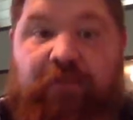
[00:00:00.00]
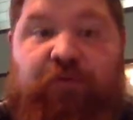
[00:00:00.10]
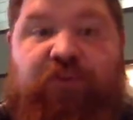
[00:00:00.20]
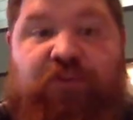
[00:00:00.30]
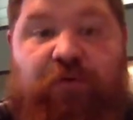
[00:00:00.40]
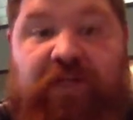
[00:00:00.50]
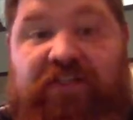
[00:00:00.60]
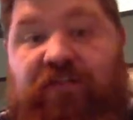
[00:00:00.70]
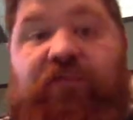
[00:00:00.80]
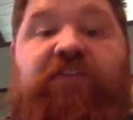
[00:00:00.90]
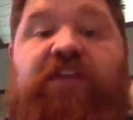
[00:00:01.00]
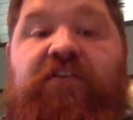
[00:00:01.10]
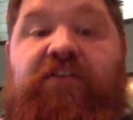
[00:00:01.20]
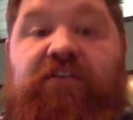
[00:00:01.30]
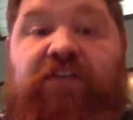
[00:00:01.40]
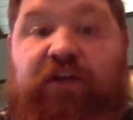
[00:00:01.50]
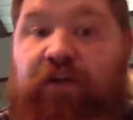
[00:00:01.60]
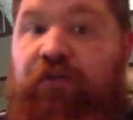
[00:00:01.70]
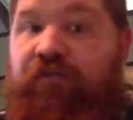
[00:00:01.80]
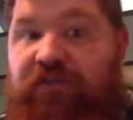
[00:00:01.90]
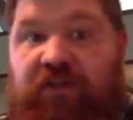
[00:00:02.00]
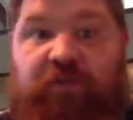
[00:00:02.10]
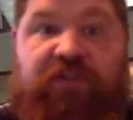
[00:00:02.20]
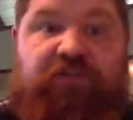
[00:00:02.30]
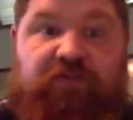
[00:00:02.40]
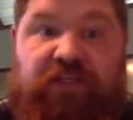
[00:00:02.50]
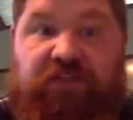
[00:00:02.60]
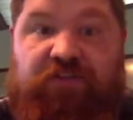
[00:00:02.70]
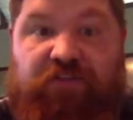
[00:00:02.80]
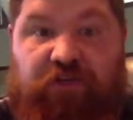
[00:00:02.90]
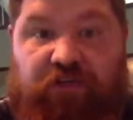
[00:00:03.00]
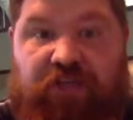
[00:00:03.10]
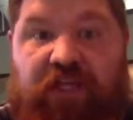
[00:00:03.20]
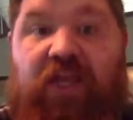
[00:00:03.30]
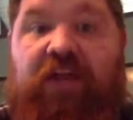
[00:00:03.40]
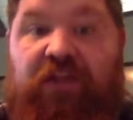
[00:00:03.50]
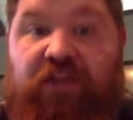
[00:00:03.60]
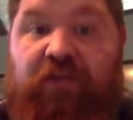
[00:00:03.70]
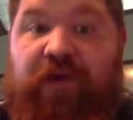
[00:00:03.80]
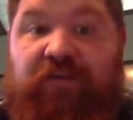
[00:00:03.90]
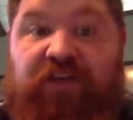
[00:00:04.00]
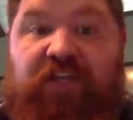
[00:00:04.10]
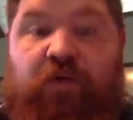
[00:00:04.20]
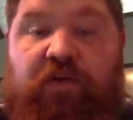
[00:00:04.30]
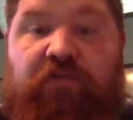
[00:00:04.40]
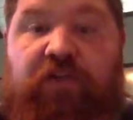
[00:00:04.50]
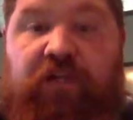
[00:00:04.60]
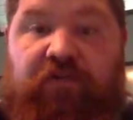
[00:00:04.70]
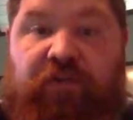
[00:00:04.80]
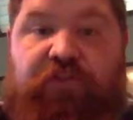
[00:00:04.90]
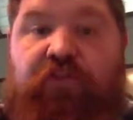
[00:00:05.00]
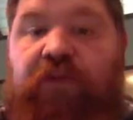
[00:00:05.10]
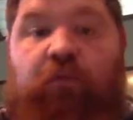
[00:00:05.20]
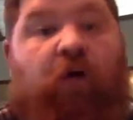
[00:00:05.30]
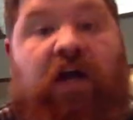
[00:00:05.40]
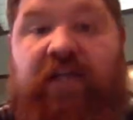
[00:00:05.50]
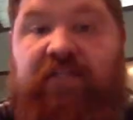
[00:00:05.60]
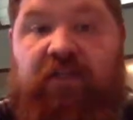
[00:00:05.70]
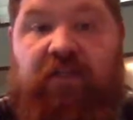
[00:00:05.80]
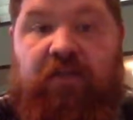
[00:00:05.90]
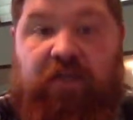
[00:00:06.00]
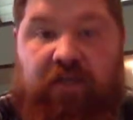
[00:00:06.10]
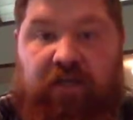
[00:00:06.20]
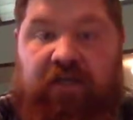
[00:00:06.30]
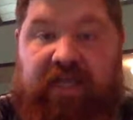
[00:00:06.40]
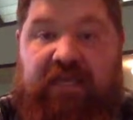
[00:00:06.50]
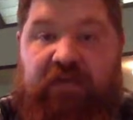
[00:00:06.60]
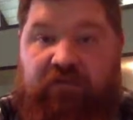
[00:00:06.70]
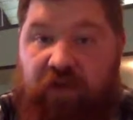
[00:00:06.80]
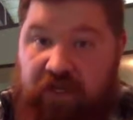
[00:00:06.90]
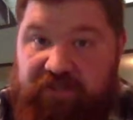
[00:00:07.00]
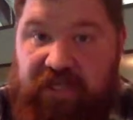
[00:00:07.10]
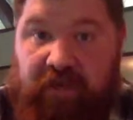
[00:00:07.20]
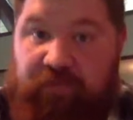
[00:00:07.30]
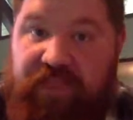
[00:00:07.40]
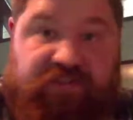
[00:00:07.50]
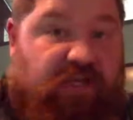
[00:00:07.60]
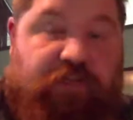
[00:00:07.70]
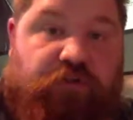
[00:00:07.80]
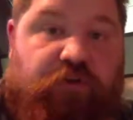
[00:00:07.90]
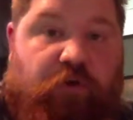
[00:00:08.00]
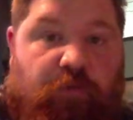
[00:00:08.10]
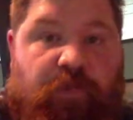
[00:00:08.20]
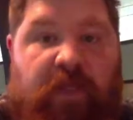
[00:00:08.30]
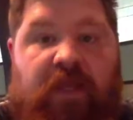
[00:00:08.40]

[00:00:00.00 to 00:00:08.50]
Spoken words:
Put two AC15s in stereo, 15 plus 15 is 30, and then you have the equivalent of a 30-watt Vox amp. That's not true.